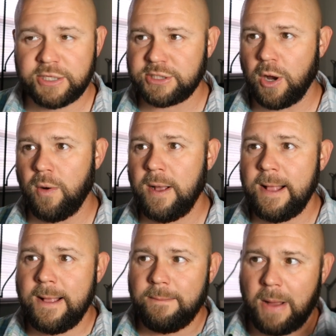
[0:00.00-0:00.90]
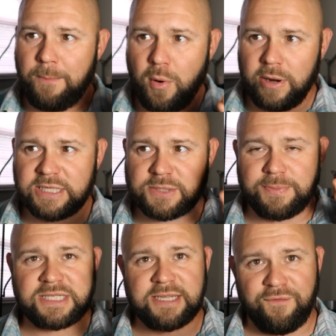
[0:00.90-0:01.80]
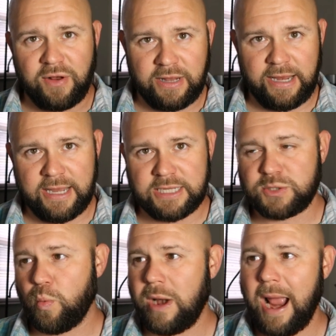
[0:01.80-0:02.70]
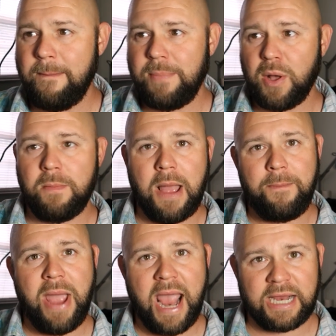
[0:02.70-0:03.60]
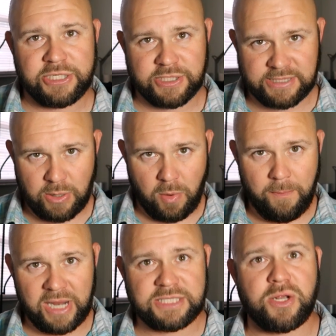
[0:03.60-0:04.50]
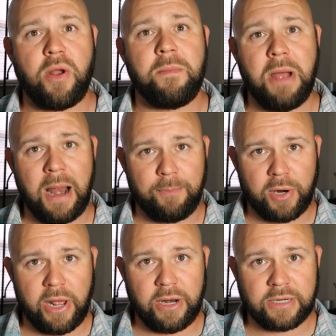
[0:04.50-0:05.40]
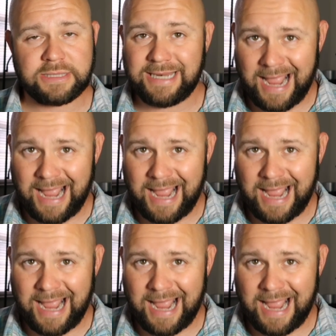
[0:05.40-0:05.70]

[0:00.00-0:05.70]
So my point specifically is when I built my packages, they were based on my products.